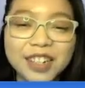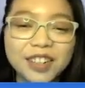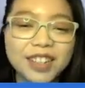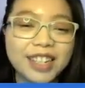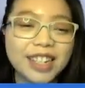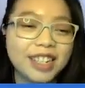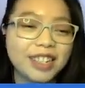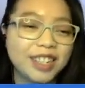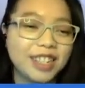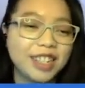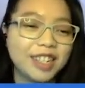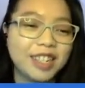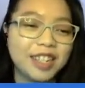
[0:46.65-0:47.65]
to the
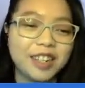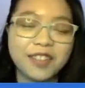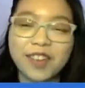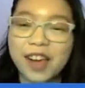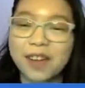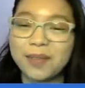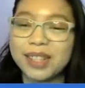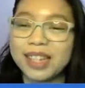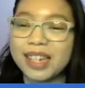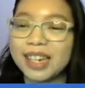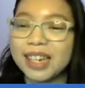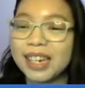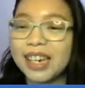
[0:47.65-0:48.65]
GDG
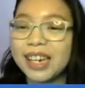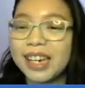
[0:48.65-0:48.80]
family.